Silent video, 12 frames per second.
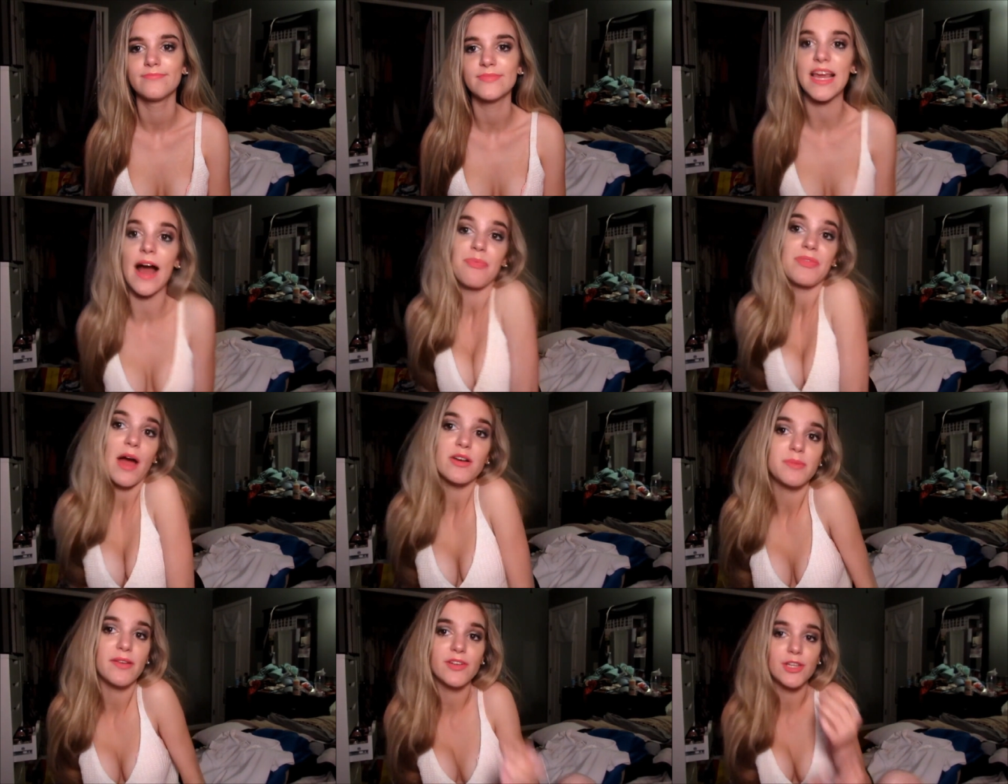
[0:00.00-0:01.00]
yeah that
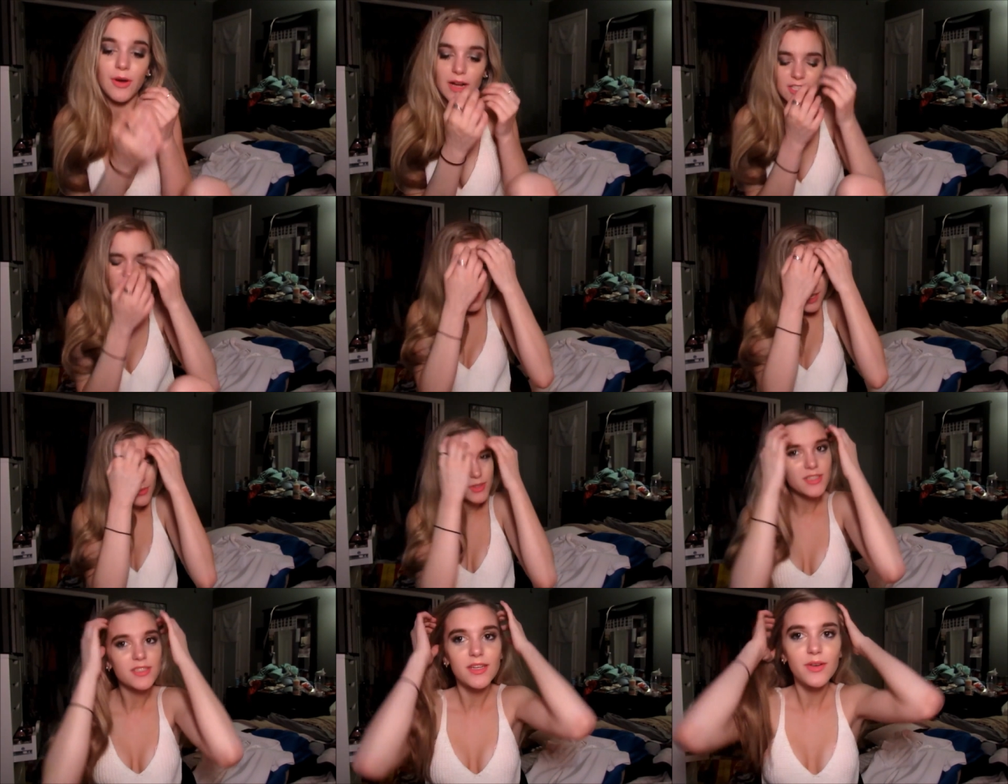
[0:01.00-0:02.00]
was my video. I just kind of
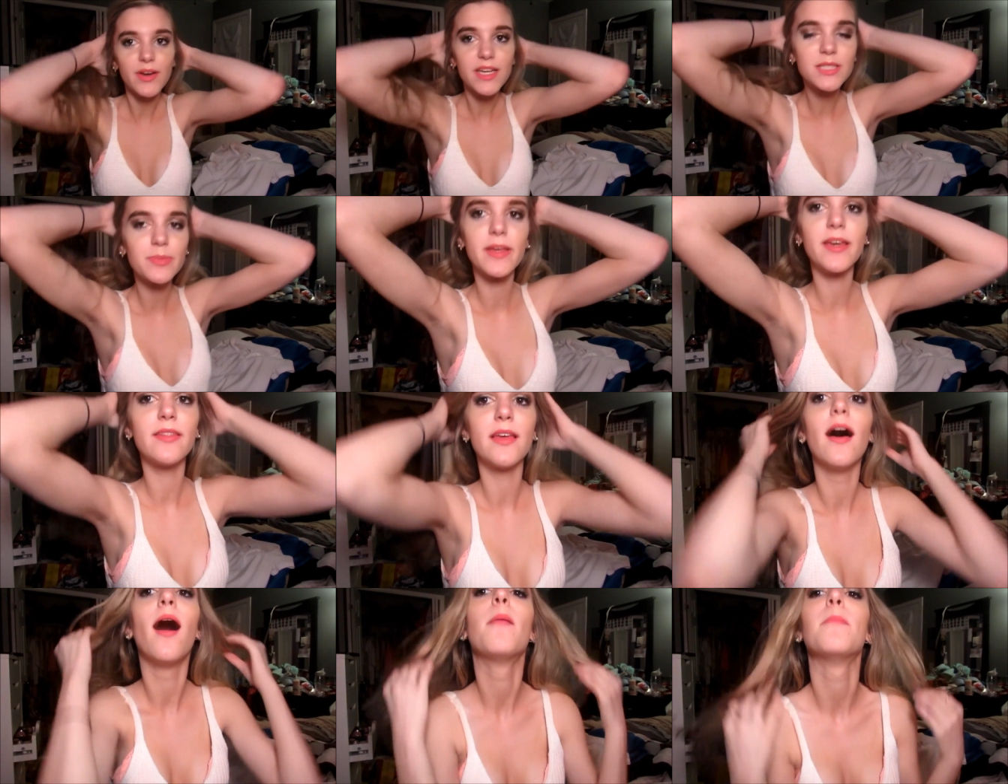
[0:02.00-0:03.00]
wanted to explain
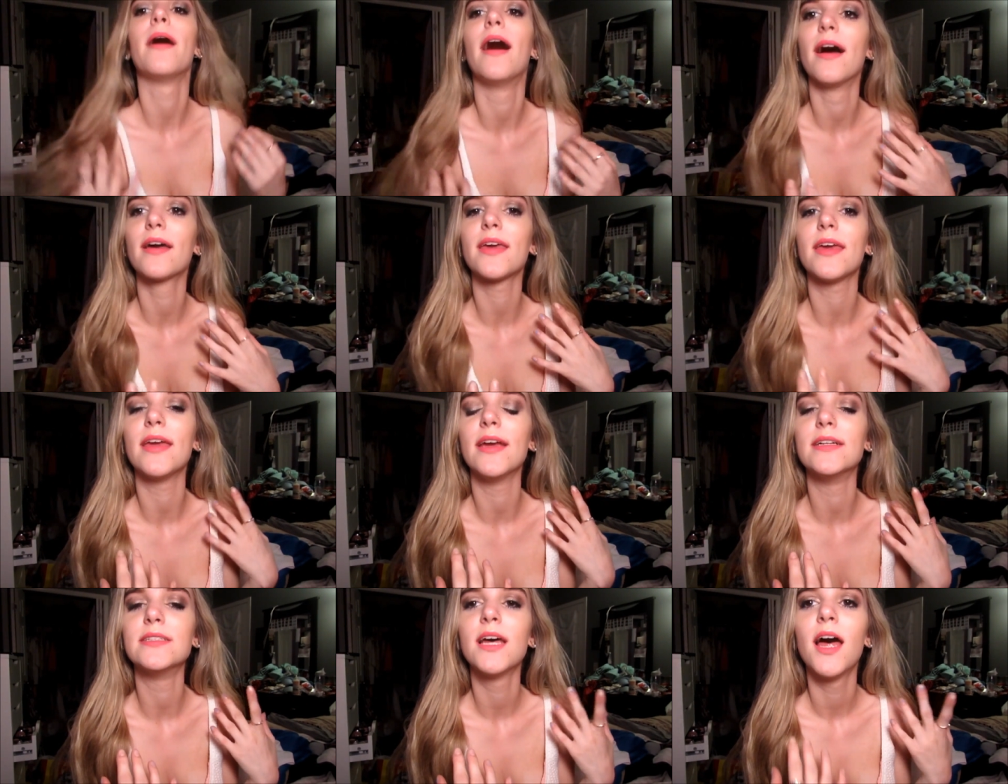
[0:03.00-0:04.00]
that I'm back,
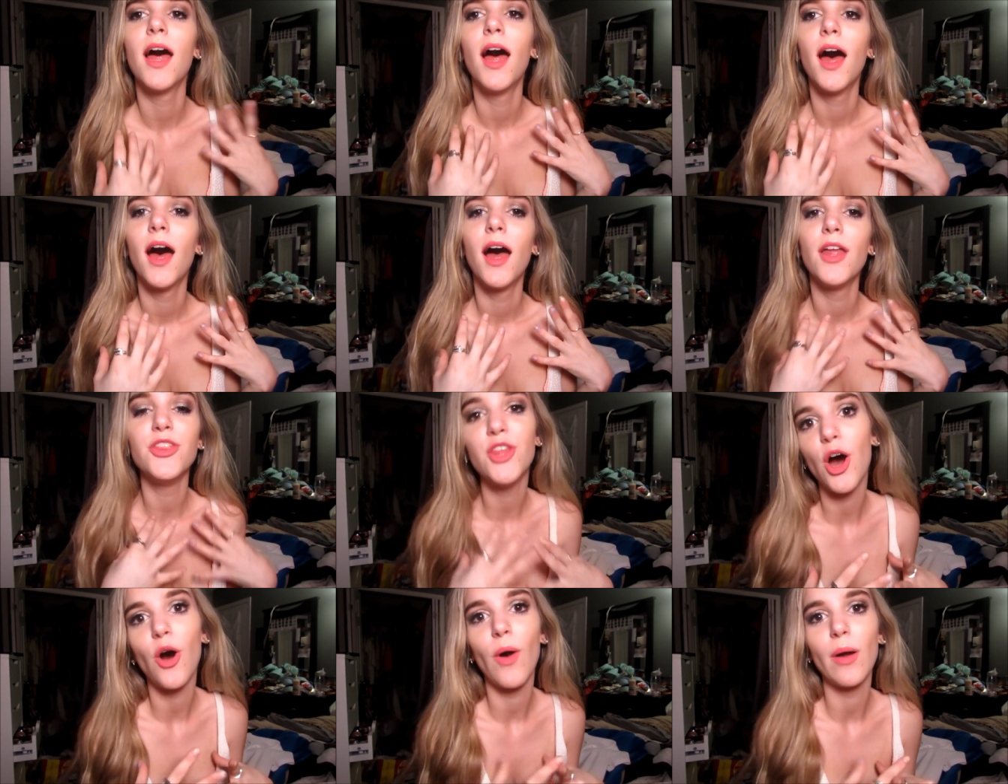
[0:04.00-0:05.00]
and
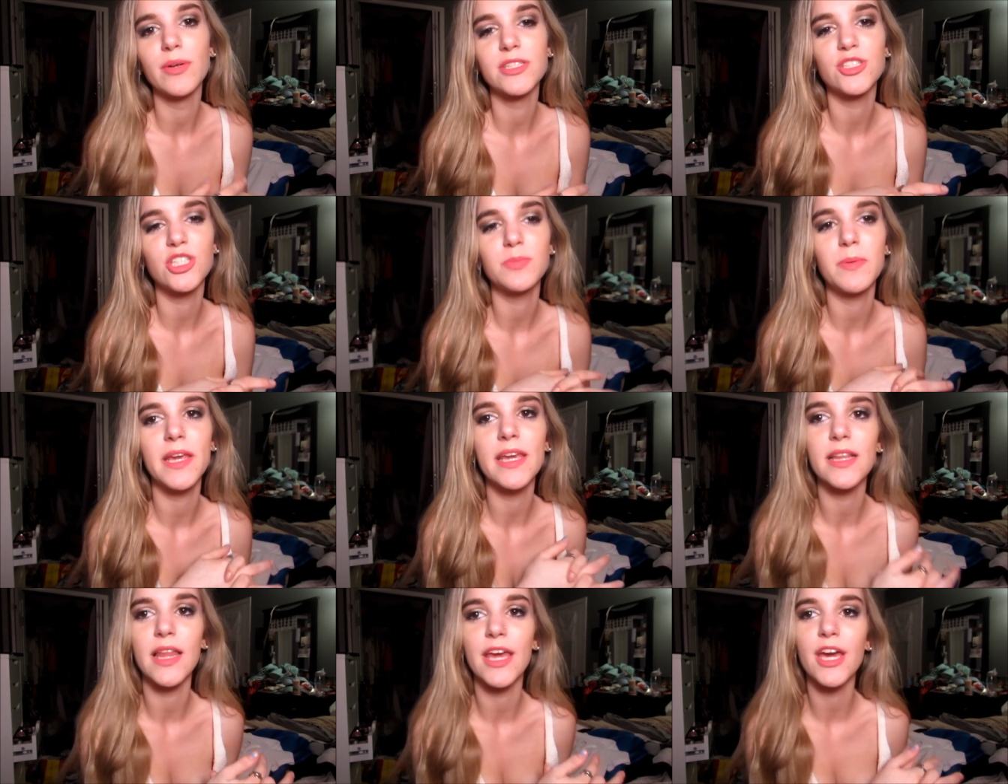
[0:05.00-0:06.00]
no, I wasn't just
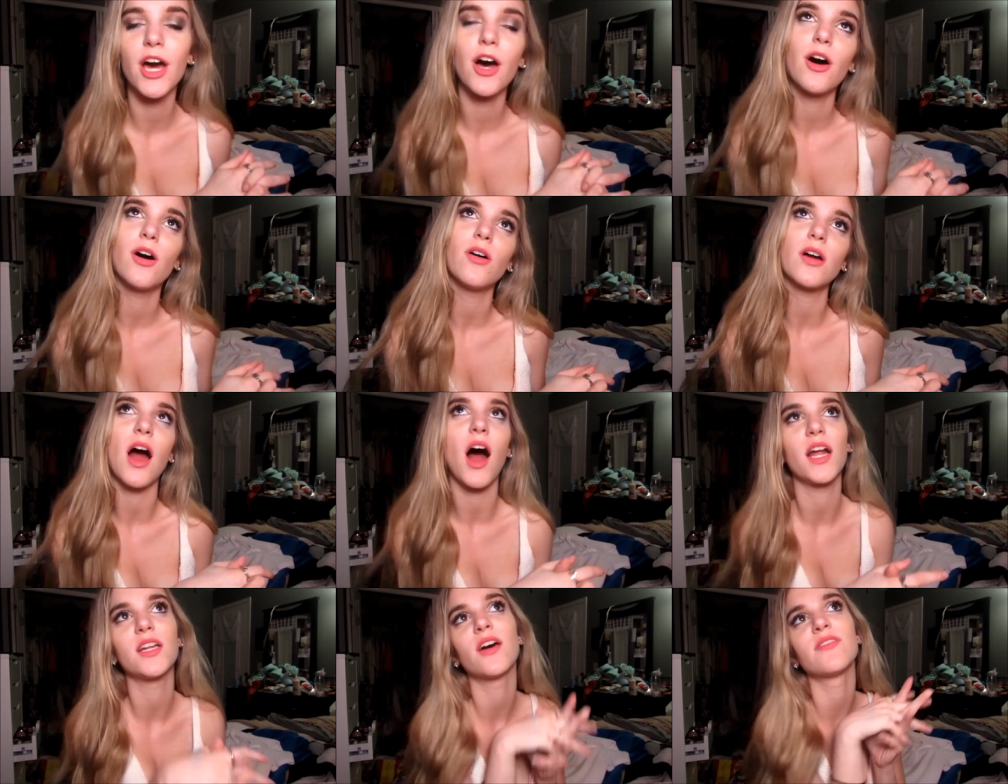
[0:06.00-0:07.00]
being like, oh god,
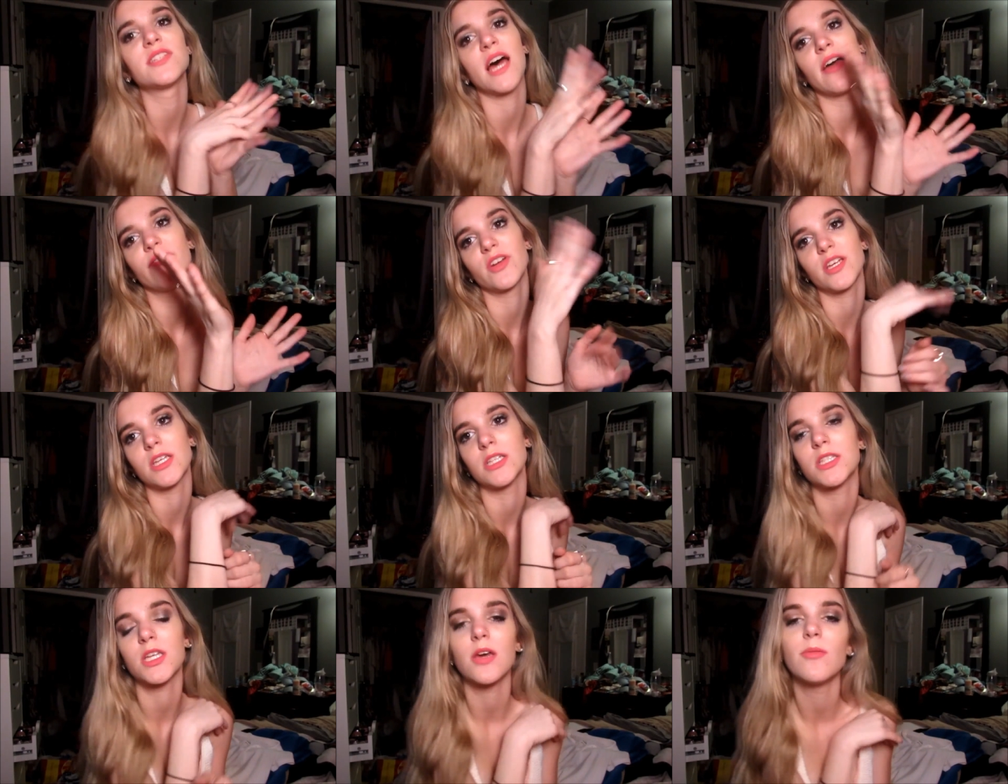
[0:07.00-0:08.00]
I don't have time for
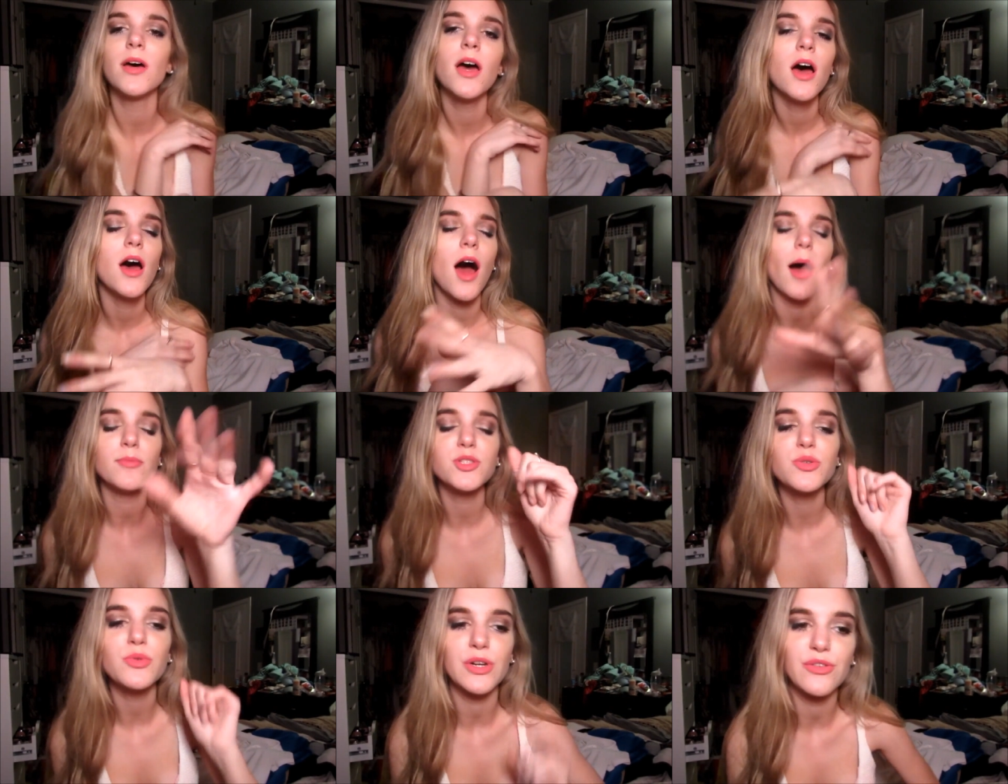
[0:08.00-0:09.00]
YouTube, I'm
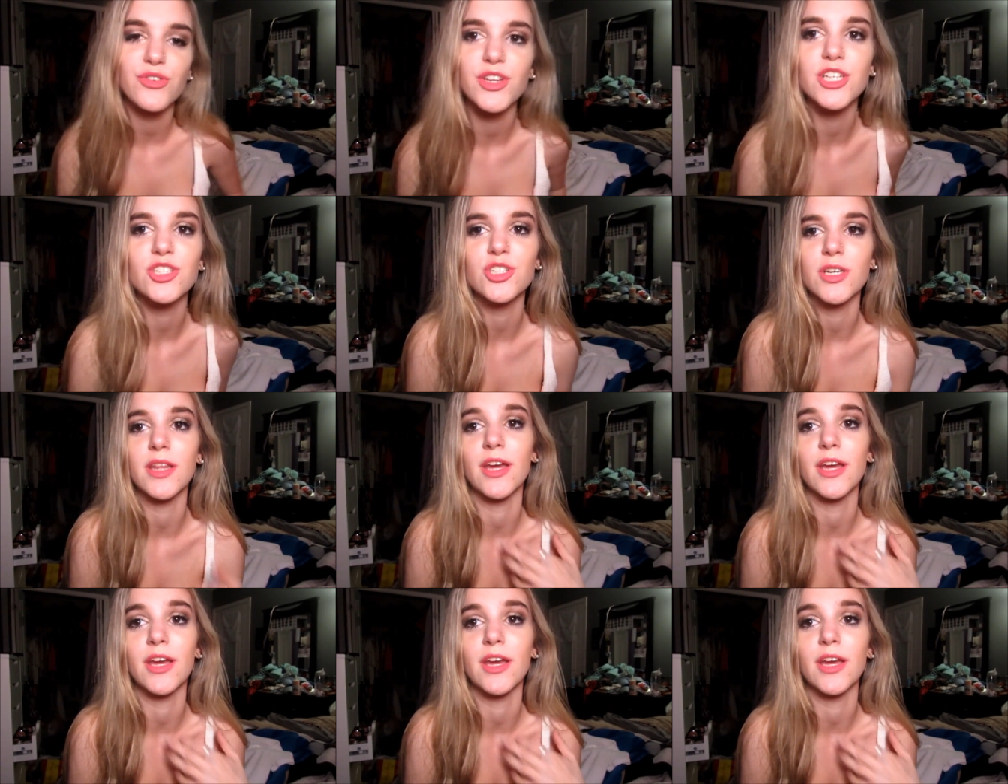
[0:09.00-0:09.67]
too good for this shit.